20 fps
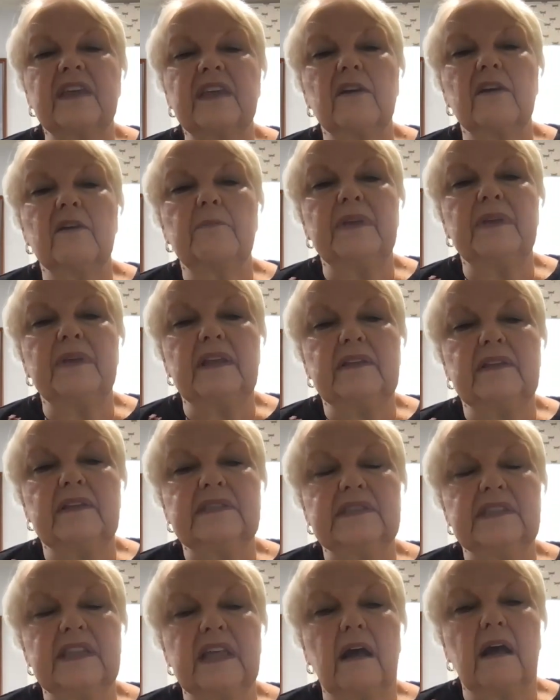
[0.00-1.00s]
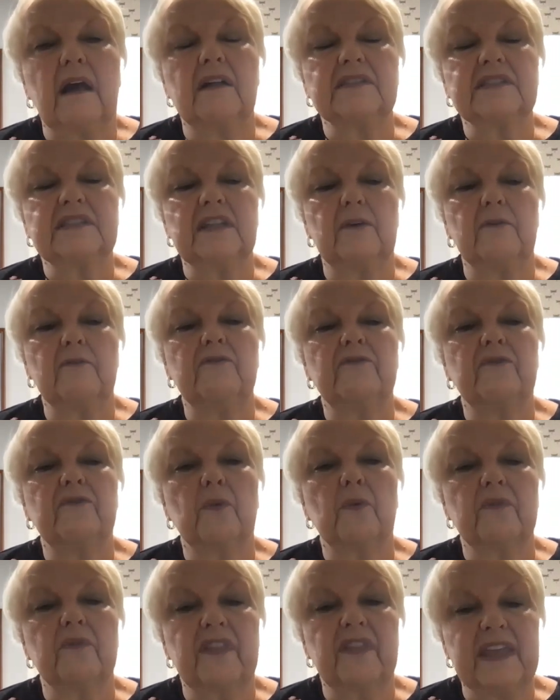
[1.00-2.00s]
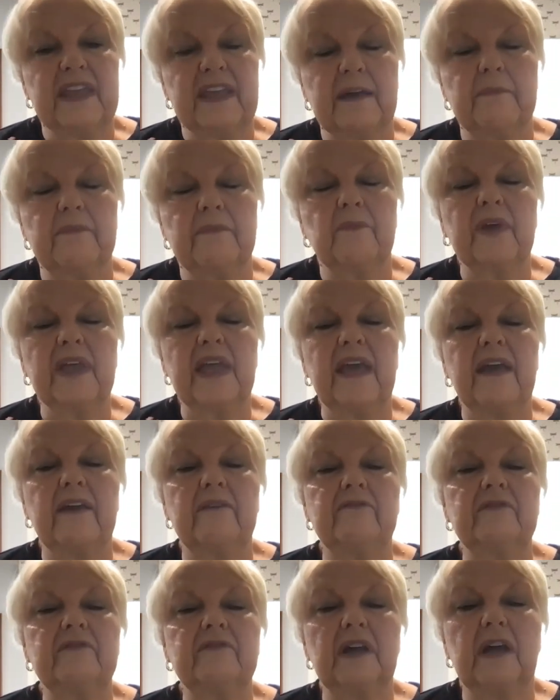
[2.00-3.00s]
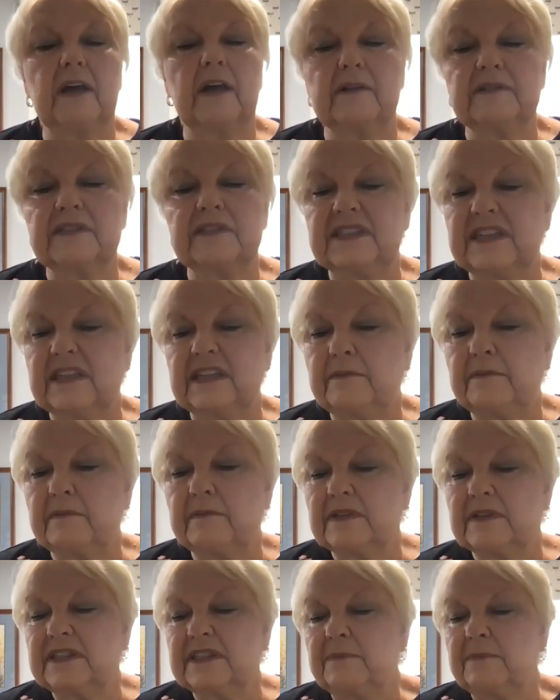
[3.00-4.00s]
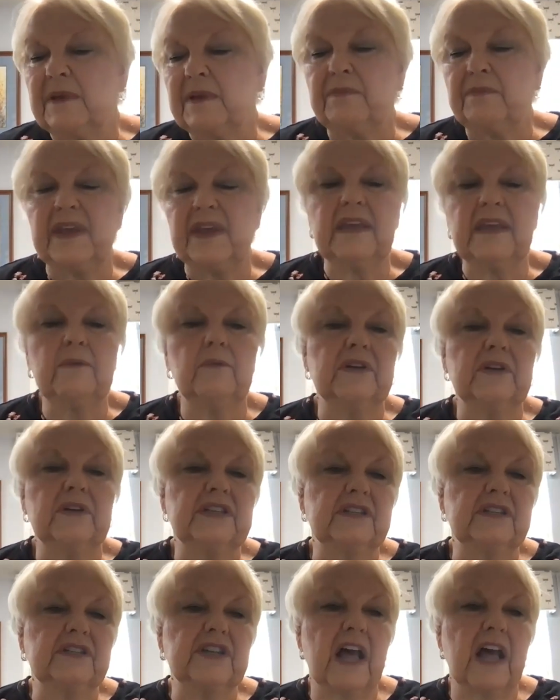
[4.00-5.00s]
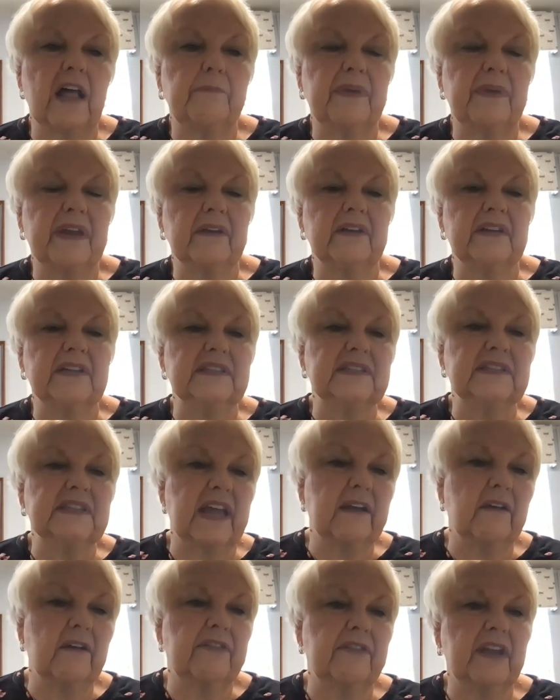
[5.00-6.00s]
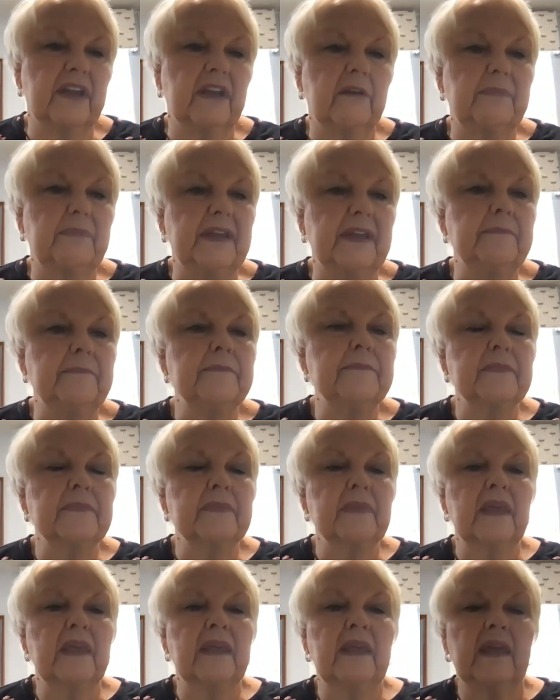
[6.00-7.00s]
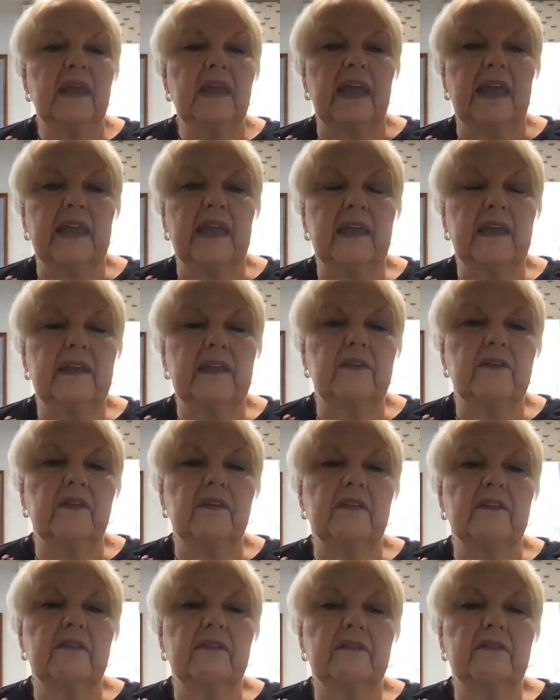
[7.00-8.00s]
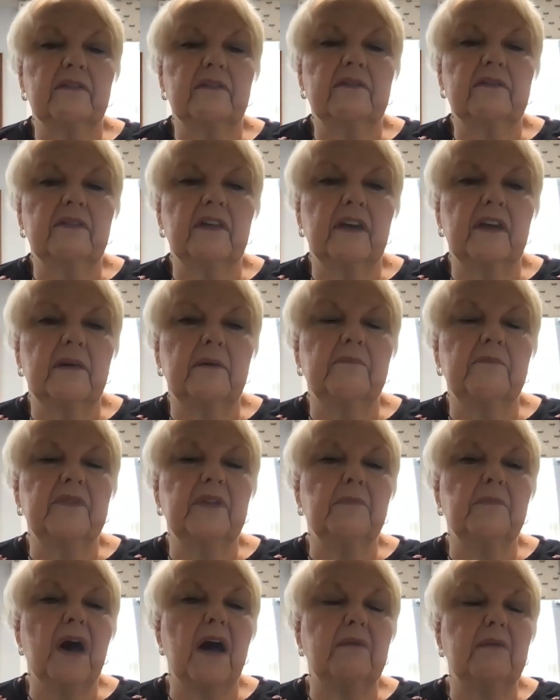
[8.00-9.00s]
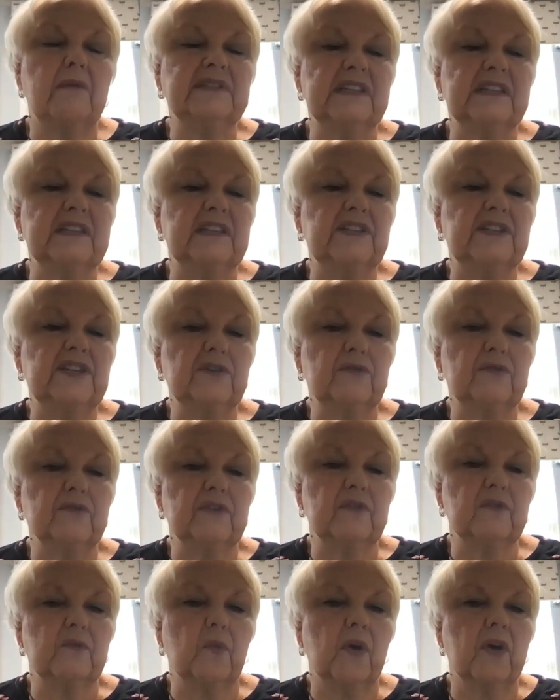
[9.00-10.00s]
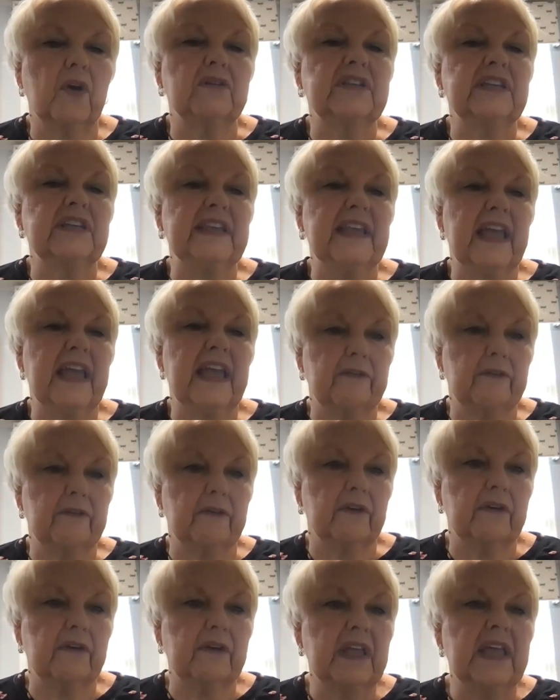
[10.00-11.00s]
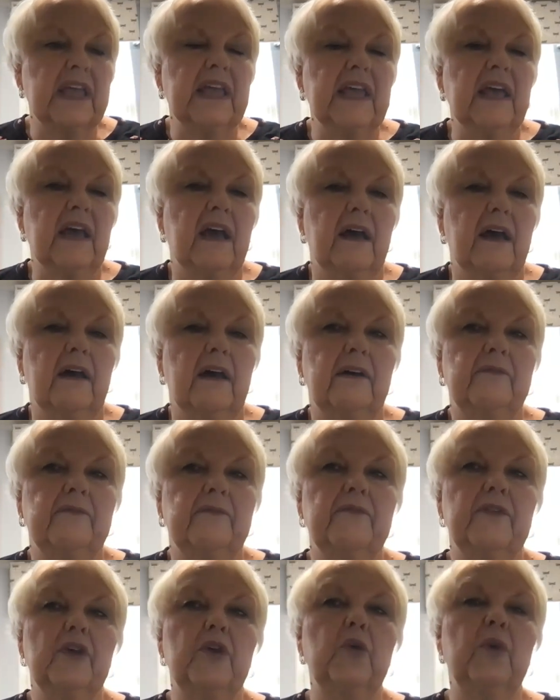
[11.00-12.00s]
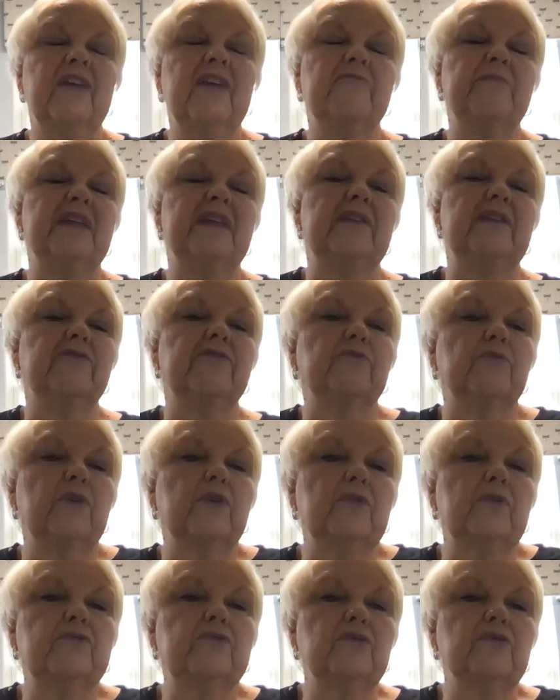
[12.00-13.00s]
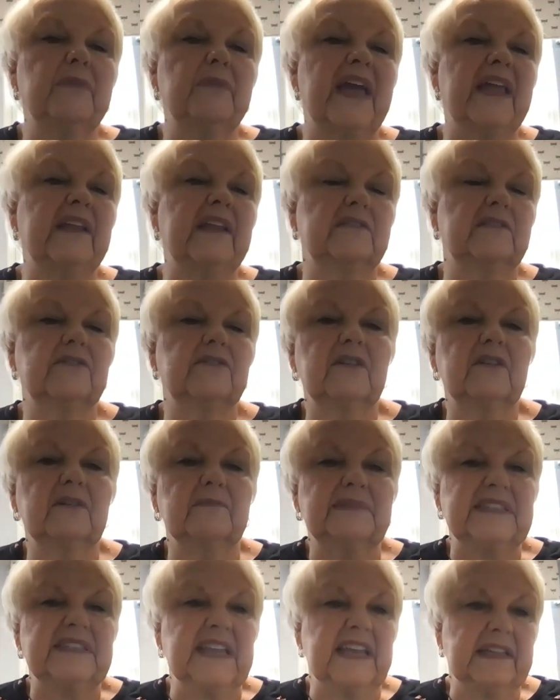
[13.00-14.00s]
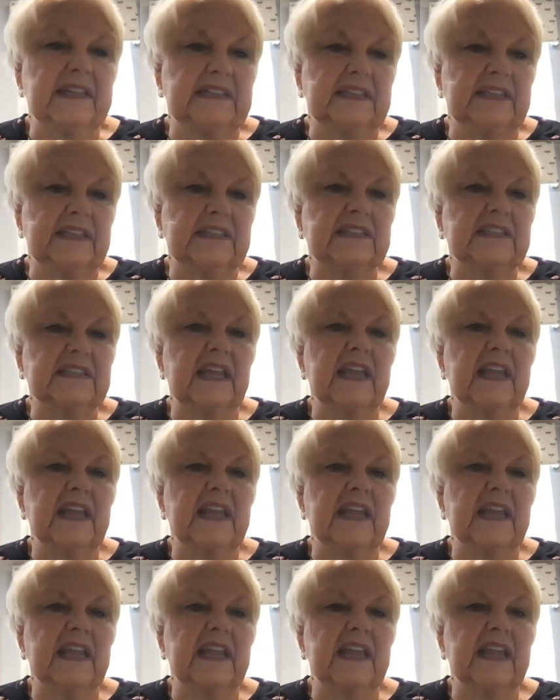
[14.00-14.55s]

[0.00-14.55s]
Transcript: therapies that also for them. We have CPP, which is child parent psychotherapy, and the moms and the children work together who have been through traumatic circumstances